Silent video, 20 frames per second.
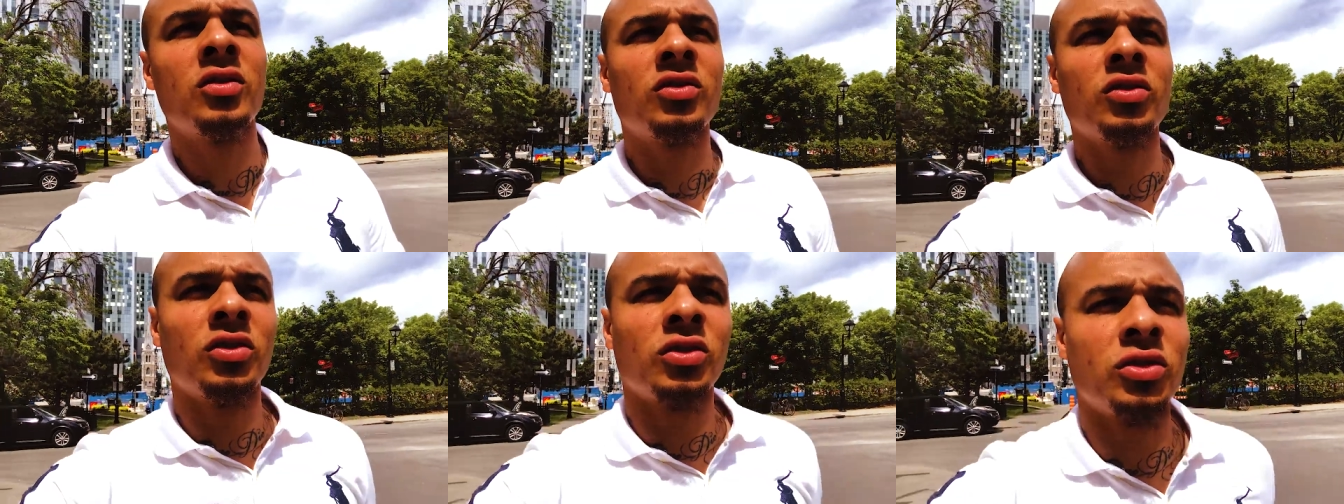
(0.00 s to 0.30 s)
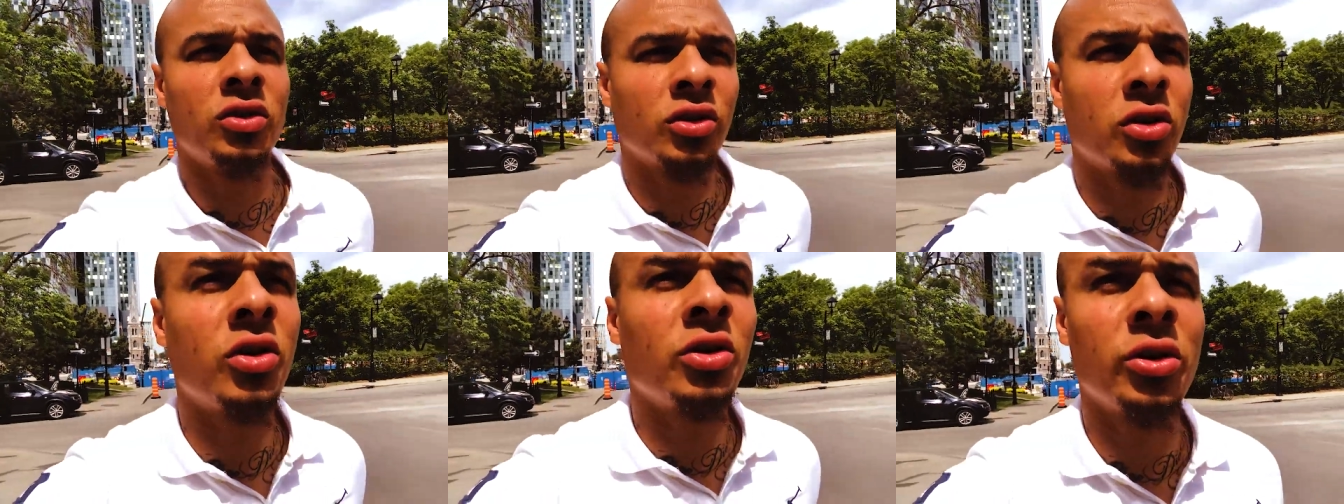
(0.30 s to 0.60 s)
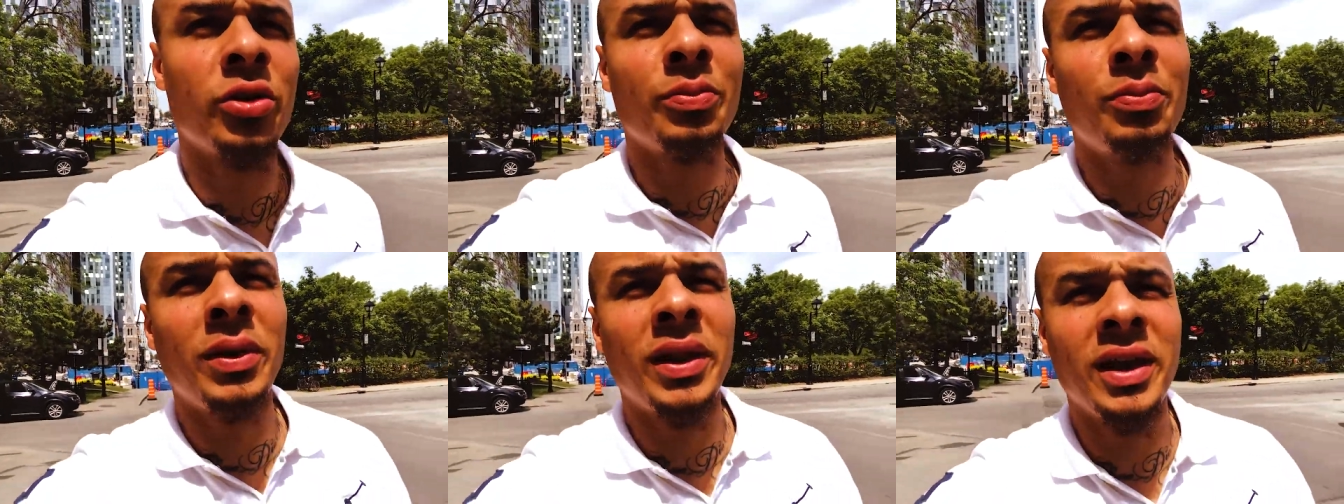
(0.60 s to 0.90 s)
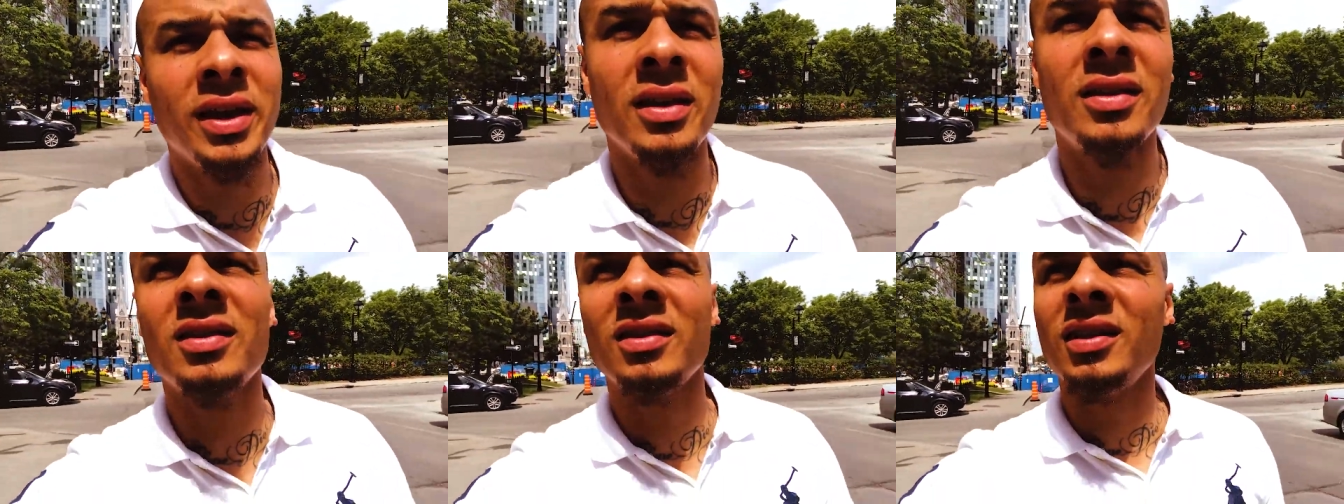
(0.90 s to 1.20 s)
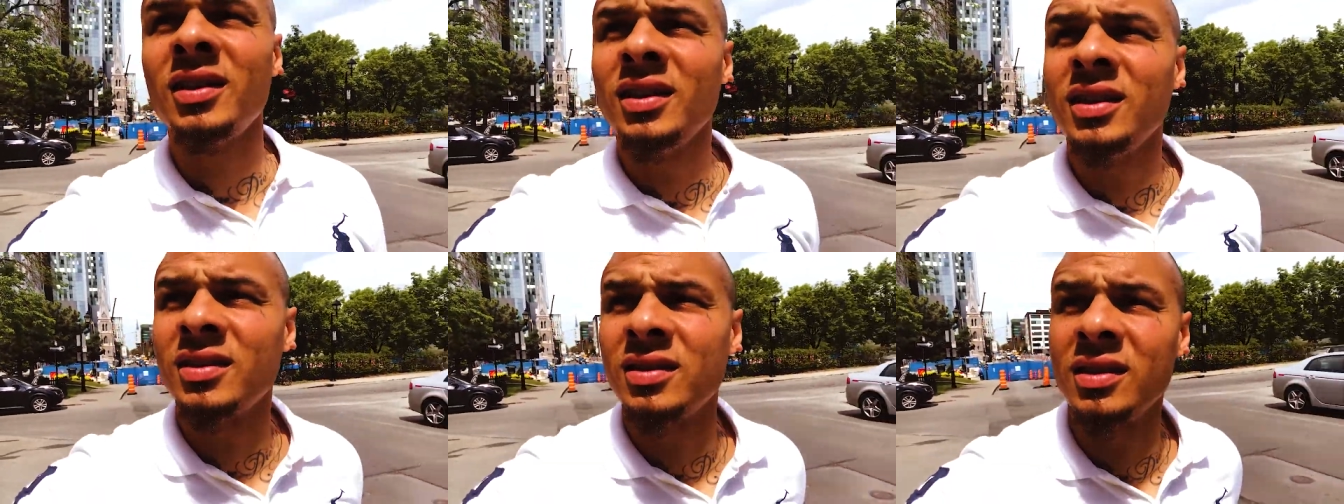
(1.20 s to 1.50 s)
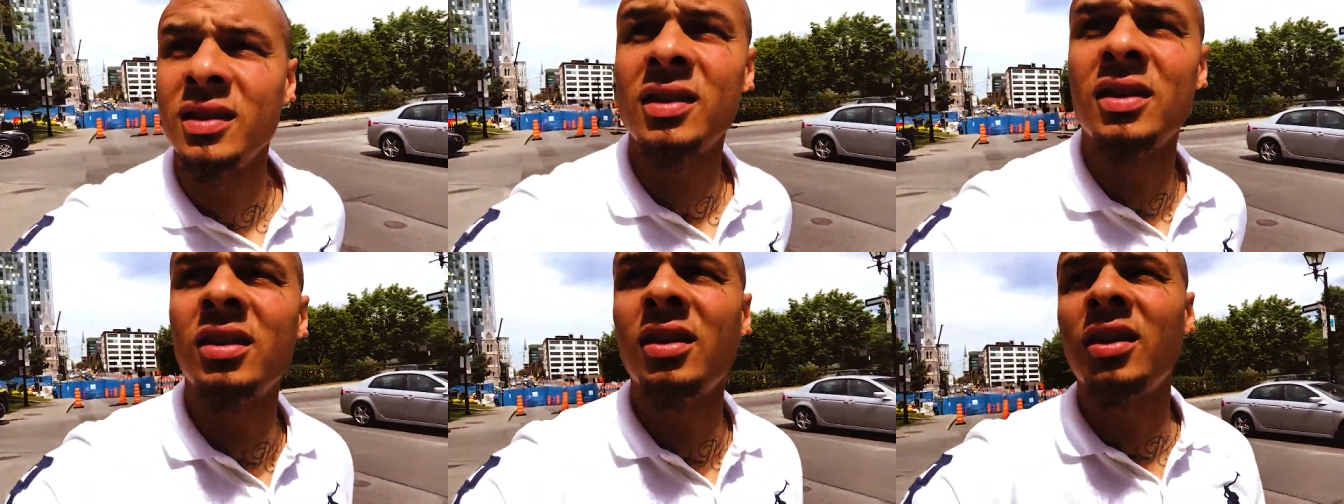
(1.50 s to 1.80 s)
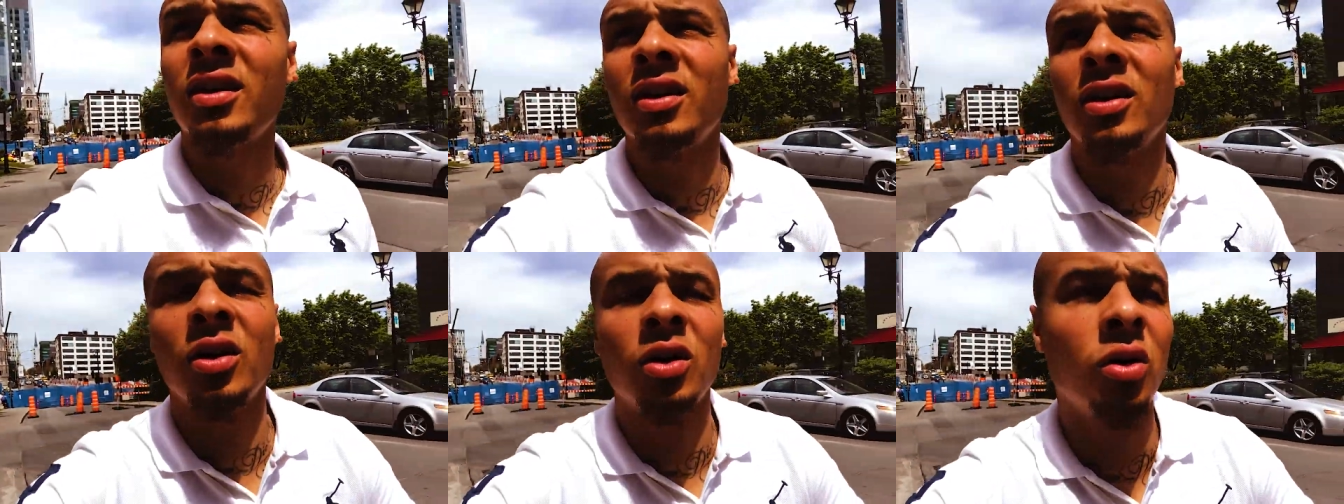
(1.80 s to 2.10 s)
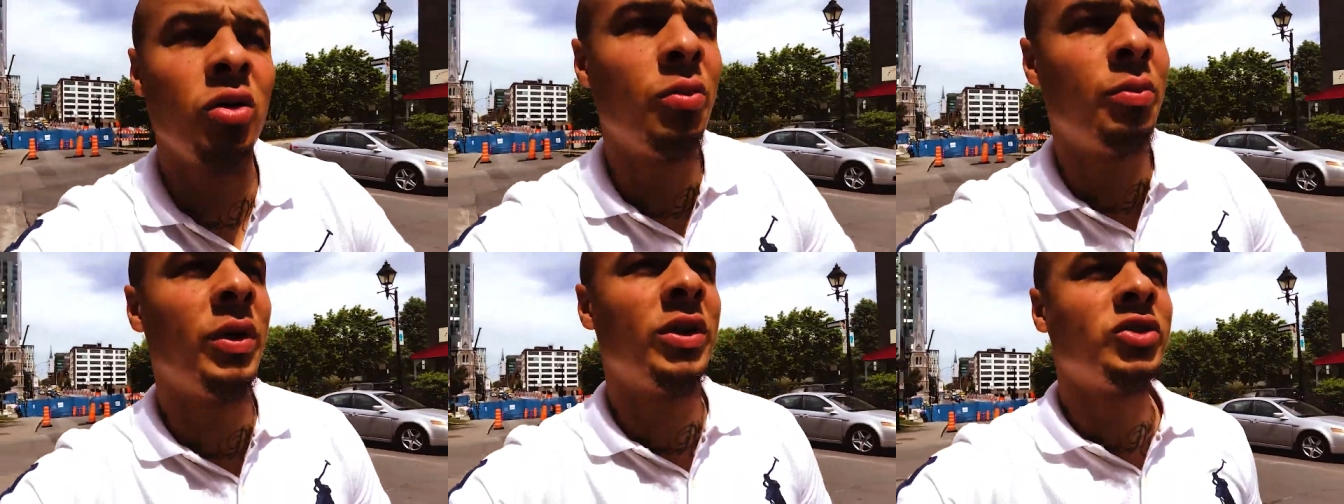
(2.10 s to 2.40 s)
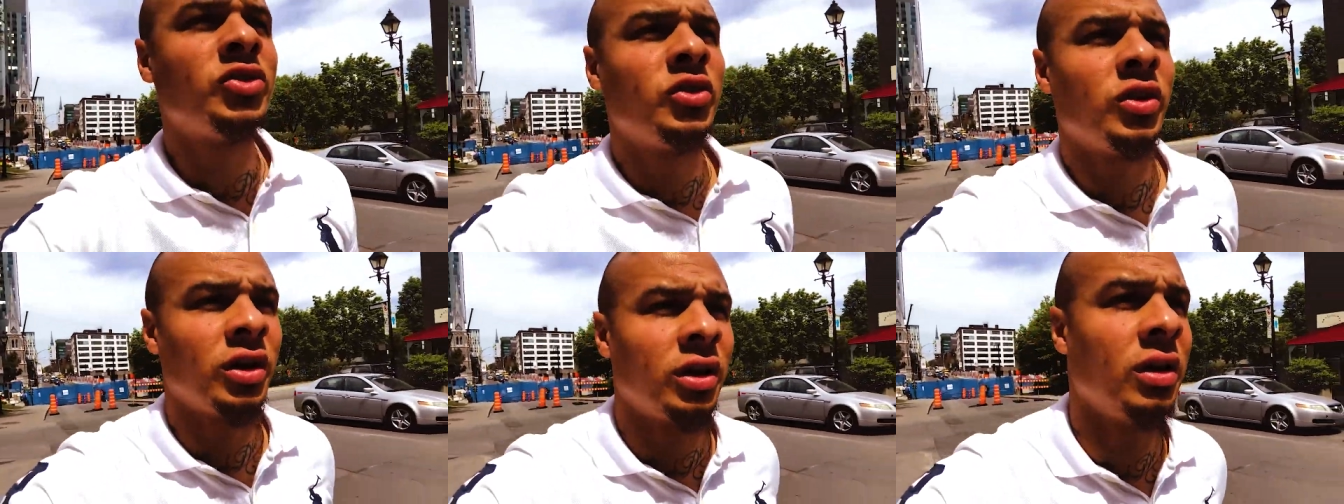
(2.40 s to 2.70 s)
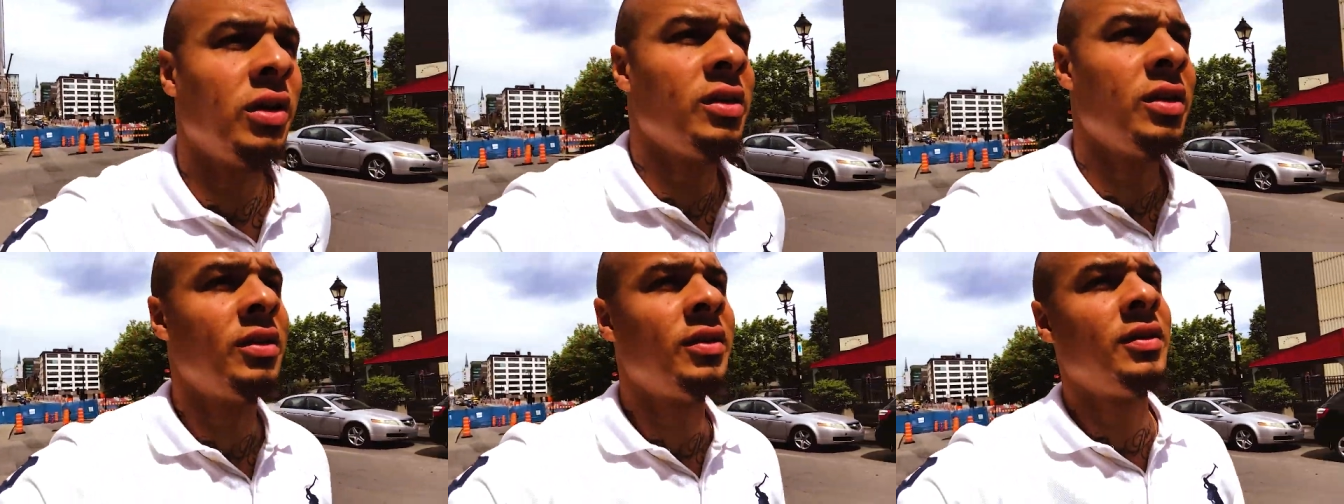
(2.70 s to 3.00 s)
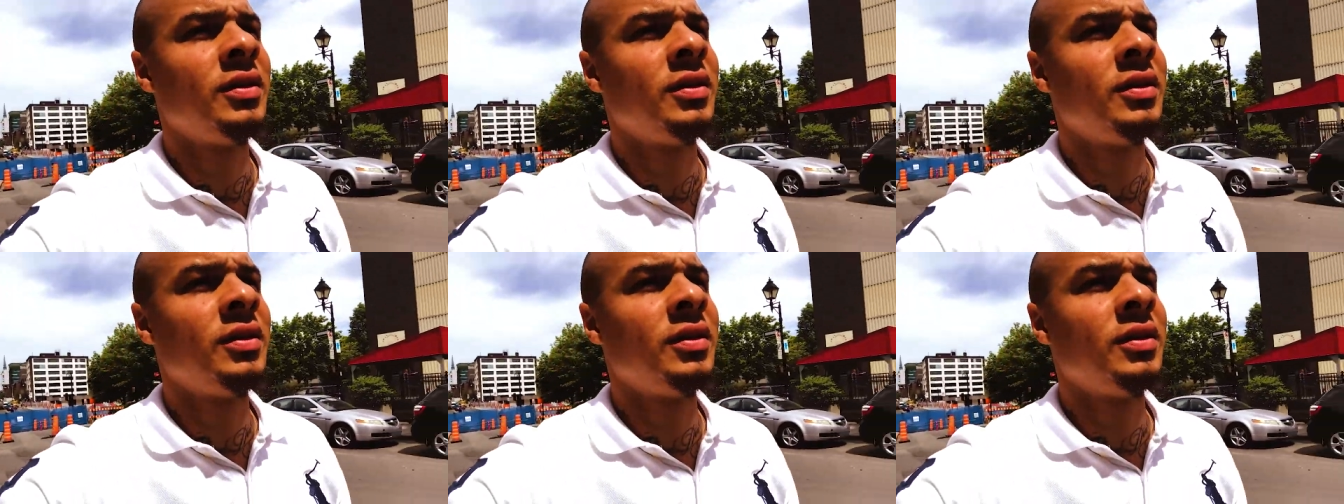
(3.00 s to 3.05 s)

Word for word: So the court place is in the old Montreal,